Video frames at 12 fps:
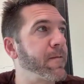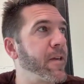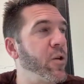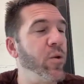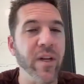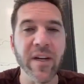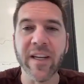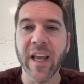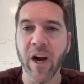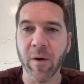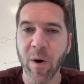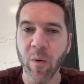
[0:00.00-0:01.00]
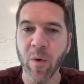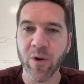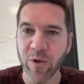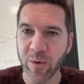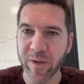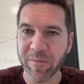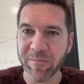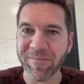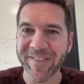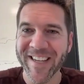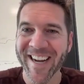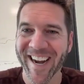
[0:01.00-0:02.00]
you need to care about what you're doing.
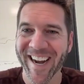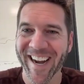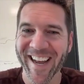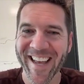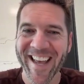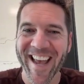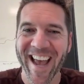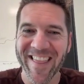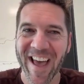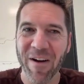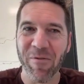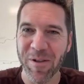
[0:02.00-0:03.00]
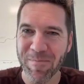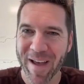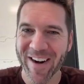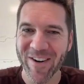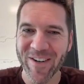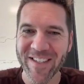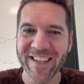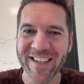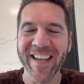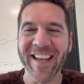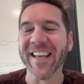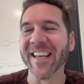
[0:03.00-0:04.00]
And that really matters.
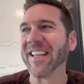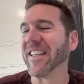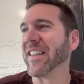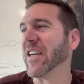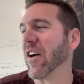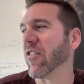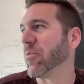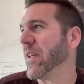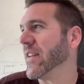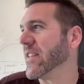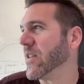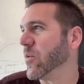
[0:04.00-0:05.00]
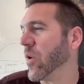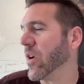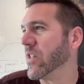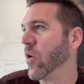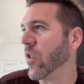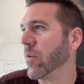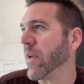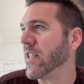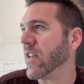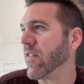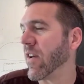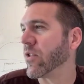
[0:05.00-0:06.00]
The government was the only
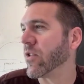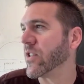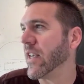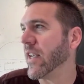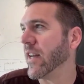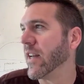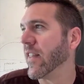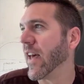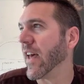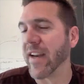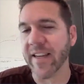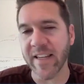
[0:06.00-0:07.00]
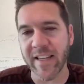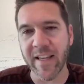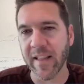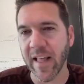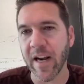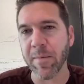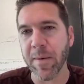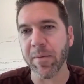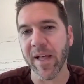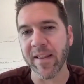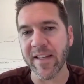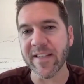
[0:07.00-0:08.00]
place I've ever seen that had, a lot of
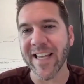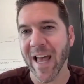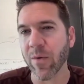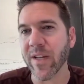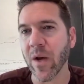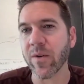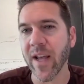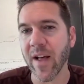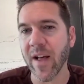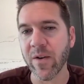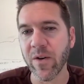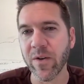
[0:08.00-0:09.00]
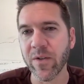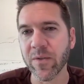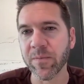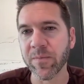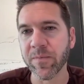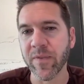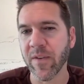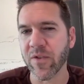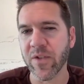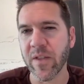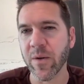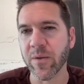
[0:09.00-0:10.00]
people had these countdown calendars. You
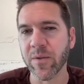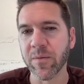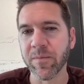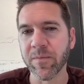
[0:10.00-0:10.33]
ever seen those?